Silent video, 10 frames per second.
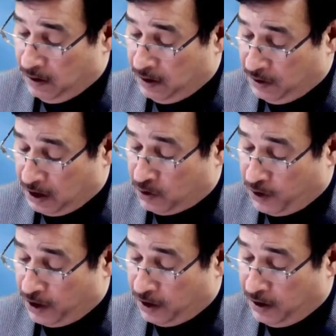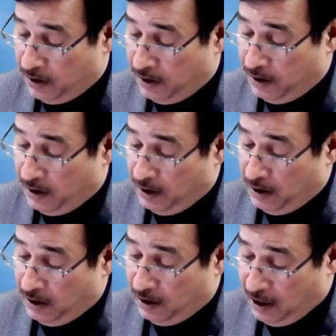Just wait.
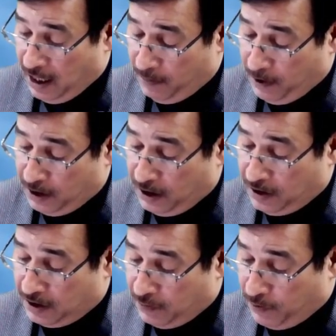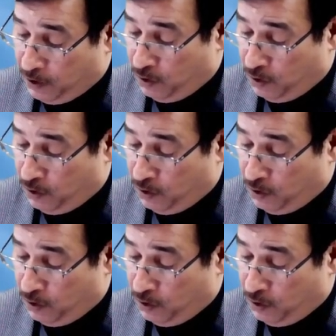Liability is equal to,